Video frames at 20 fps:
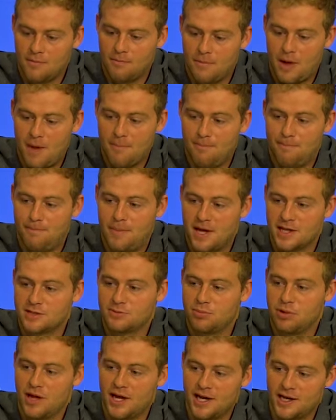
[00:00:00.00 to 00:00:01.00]
My
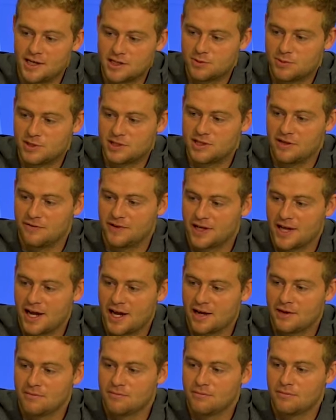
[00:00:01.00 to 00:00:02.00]
best play in a specific
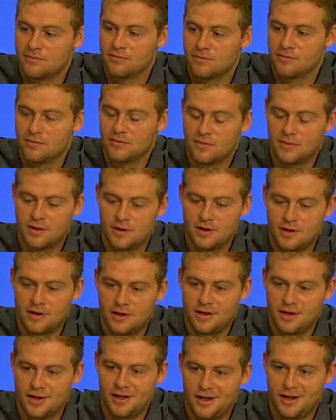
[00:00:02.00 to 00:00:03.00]
game,
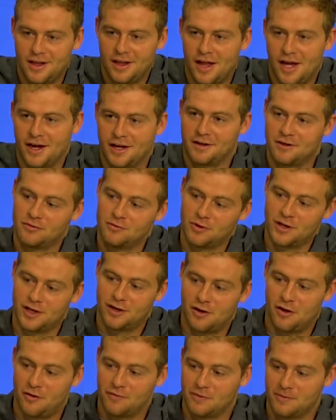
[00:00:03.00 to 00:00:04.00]
like
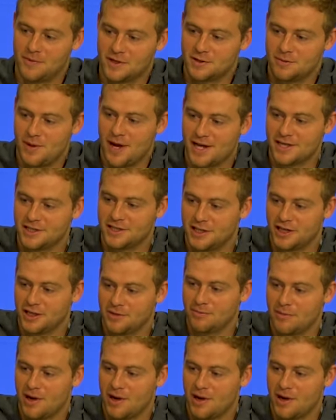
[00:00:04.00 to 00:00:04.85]
recall from this past year,